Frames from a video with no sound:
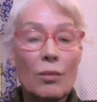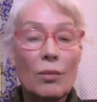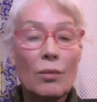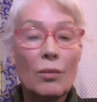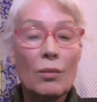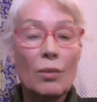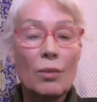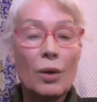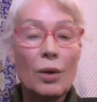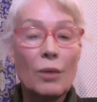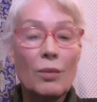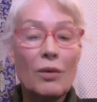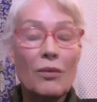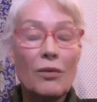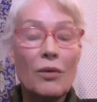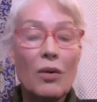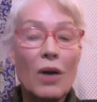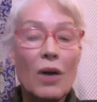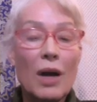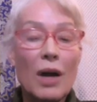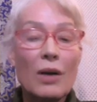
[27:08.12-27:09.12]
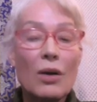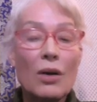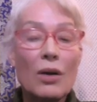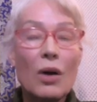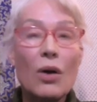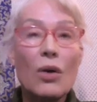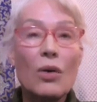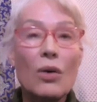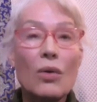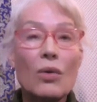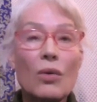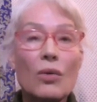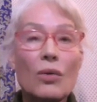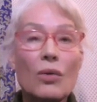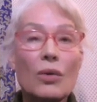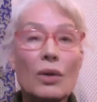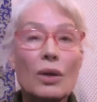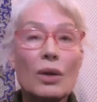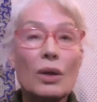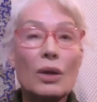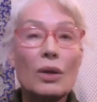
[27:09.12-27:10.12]
But before I go
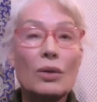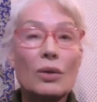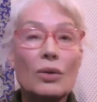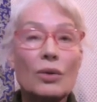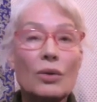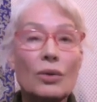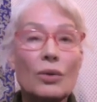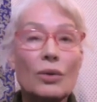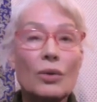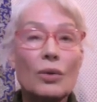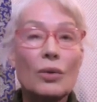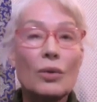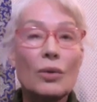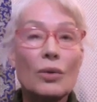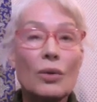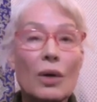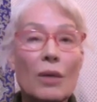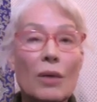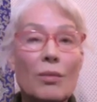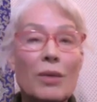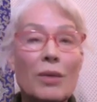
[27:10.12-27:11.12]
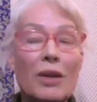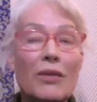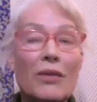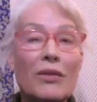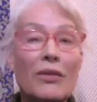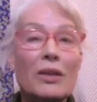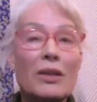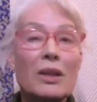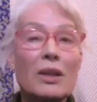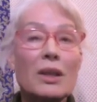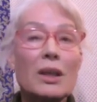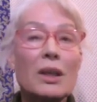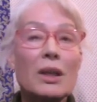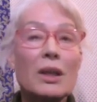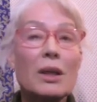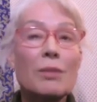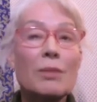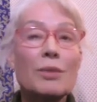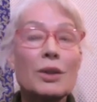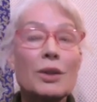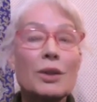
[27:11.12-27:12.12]
into a brief
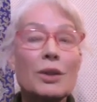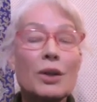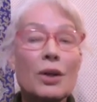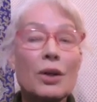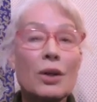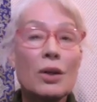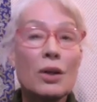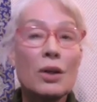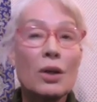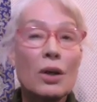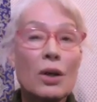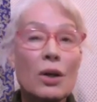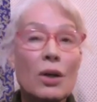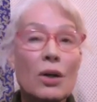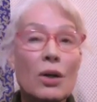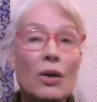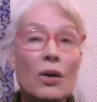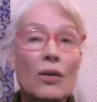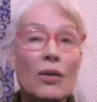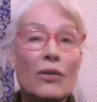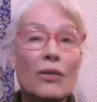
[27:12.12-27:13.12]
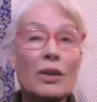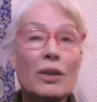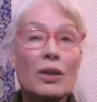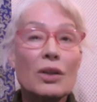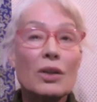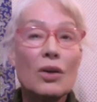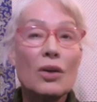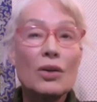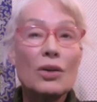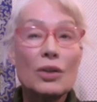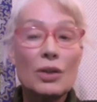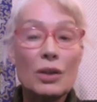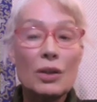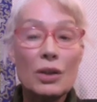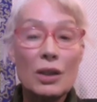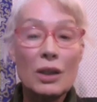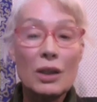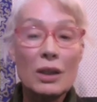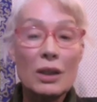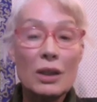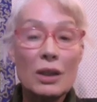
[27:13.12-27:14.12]
description of this
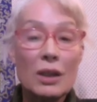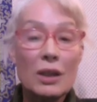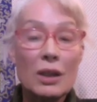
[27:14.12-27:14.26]
consciousness,